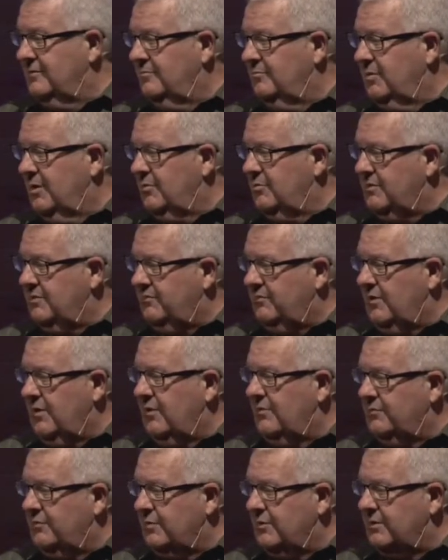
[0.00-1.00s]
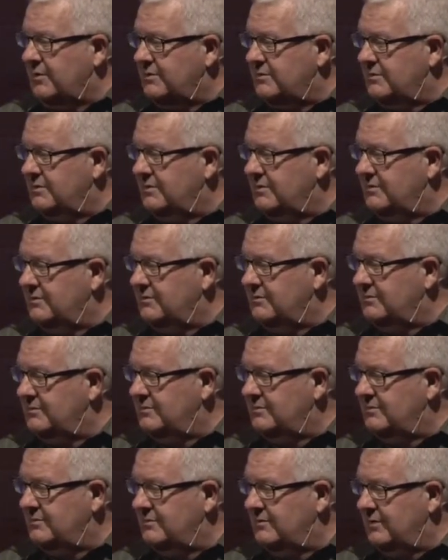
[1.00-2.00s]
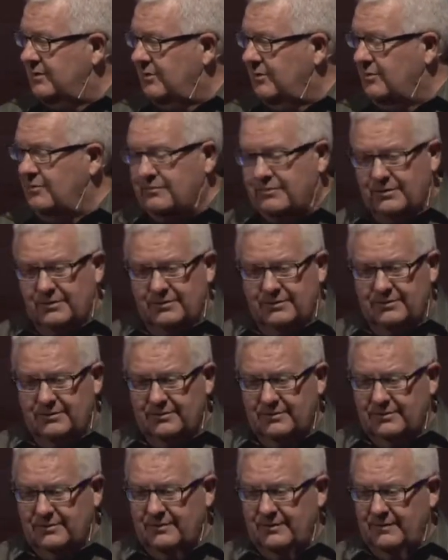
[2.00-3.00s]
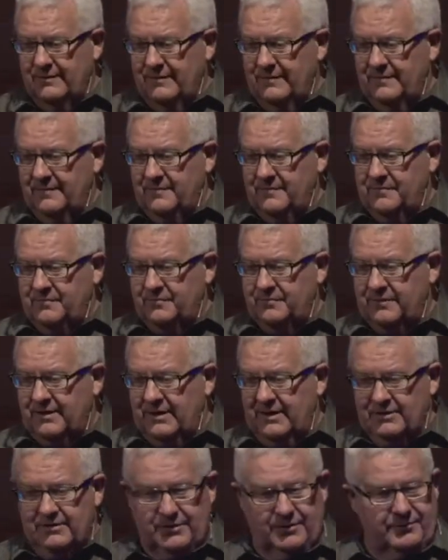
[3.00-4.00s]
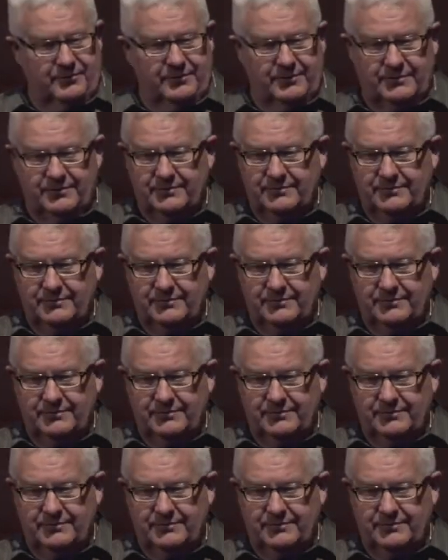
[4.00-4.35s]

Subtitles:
but we fall for it over and over.